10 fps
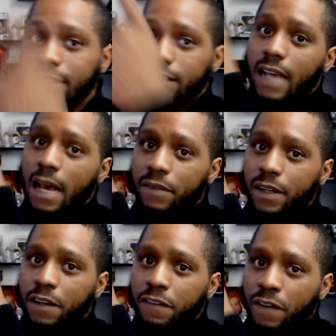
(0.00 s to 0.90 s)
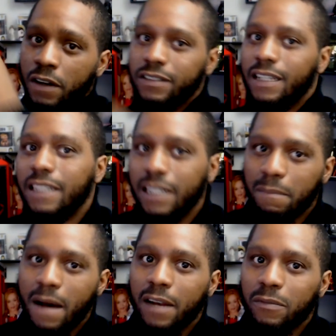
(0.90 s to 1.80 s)
the top video first and then the
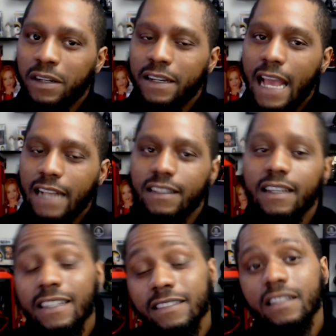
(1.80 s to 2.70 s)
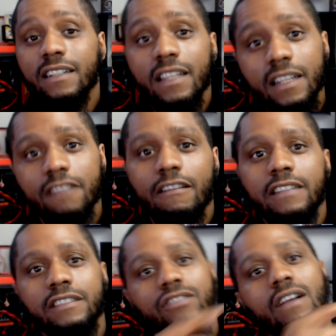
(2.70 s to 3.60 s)
bottom one next. Consider clicking around
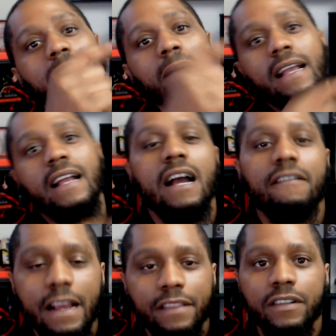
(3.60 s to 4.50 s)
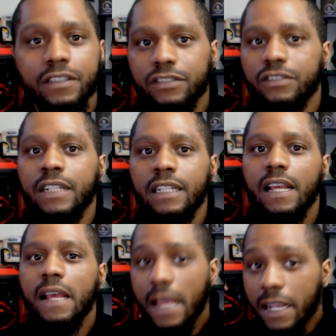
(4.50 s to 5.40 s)
subscribe icon right there on your screen,
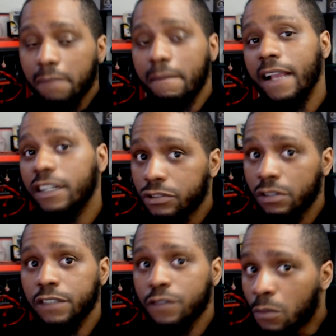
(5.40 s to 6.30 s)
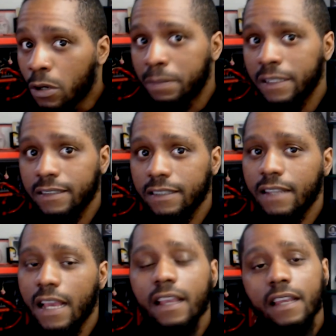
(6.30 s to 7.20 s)
and come back and join us for more PC
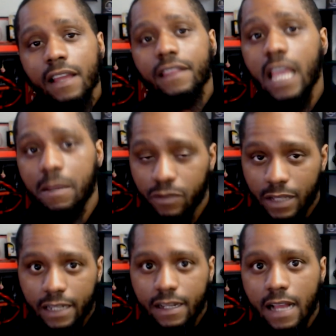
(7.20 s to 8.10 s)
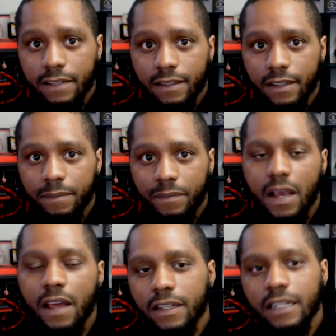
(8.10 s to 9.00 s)
tech and other gaming related content.
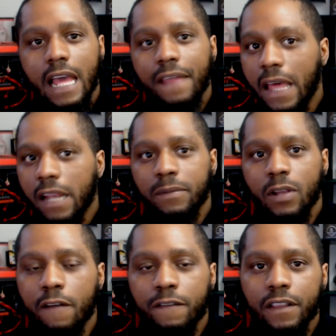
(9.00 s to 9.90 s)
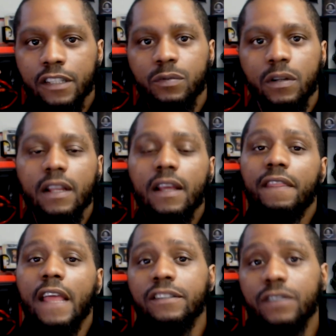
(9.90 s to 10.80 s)
Other than that, that'll be all for this one.
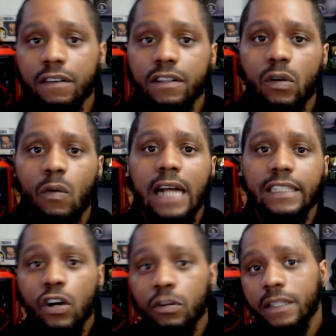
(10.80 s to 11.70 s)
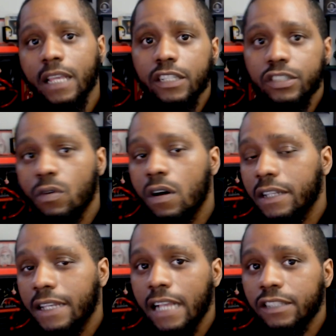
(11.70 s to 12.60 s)
Thanks for giving it a watch. I hope to catch you all on the
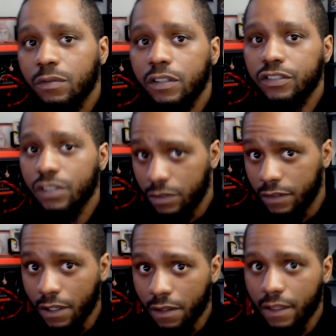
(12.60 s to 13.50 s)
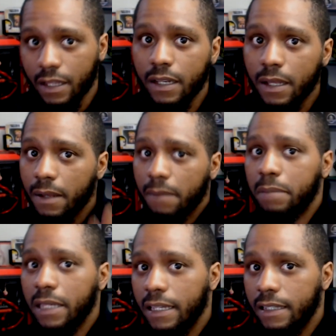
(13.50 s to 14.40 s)
next one, so until then, be
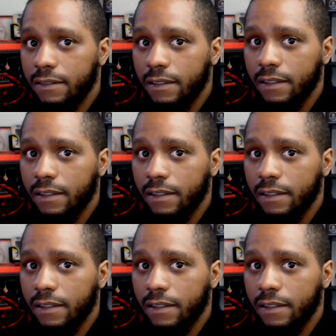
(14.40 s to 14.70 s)
easy.